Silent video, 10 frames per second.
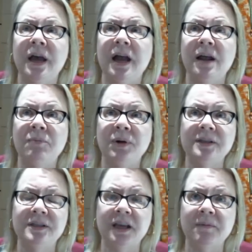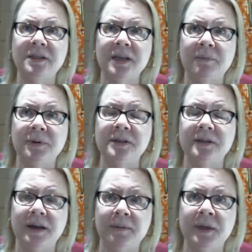And I bring the same examples to
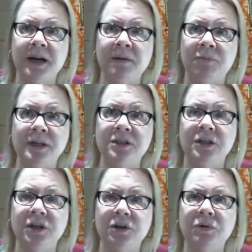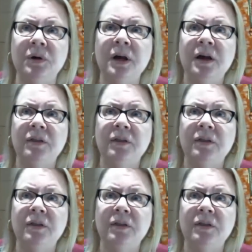them that I bring to you.